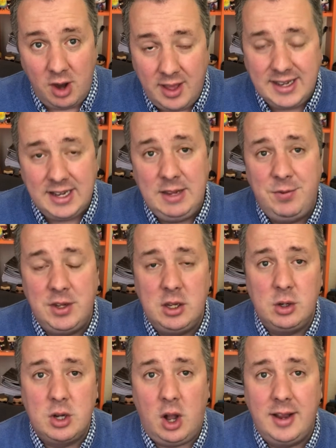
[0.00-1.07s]
likely for
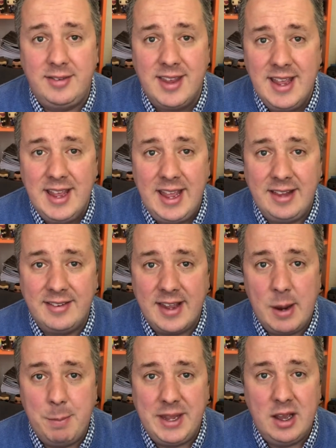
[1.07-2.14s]
you guys, it's
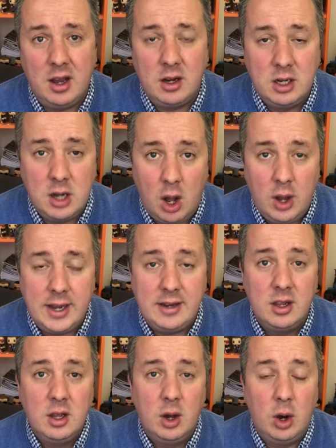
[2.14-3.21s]
going to be a
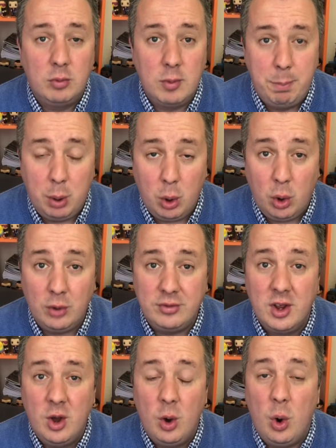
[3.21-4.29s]
guide, a
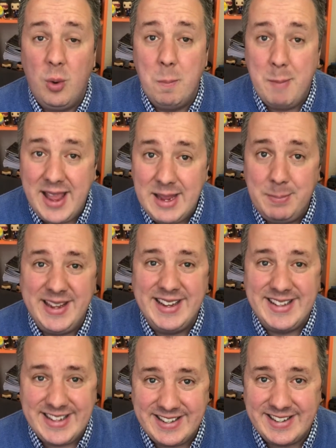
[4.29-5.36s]
report, or maybe a
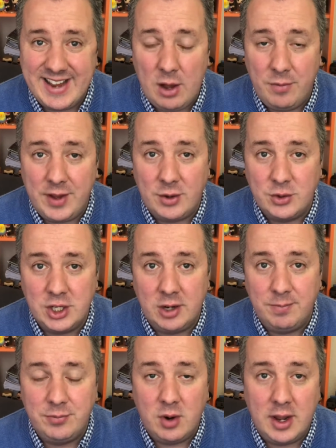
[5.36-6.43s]
discount voucher,
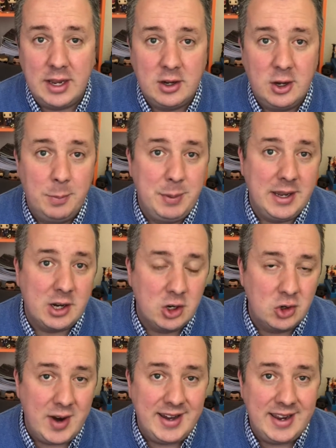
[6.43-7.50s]
right? It could be a
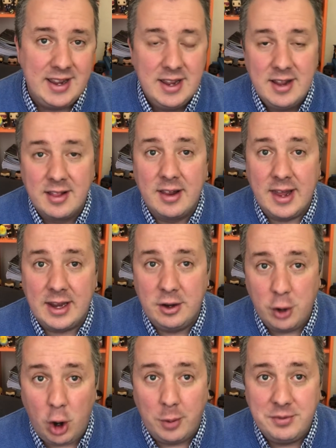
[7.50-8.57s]
credit that they
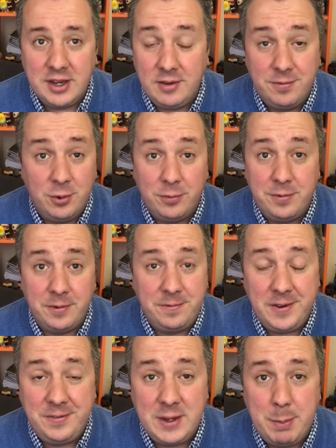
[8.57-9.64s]
could opt in for
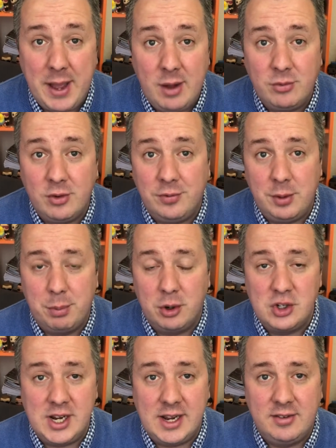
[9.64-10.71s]
£50 off the
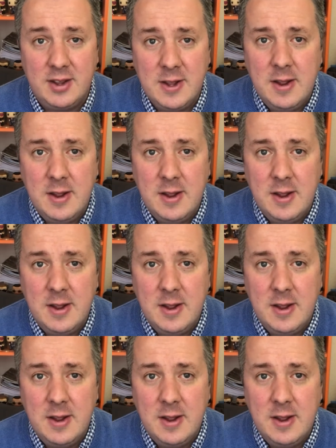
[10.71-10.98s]
project,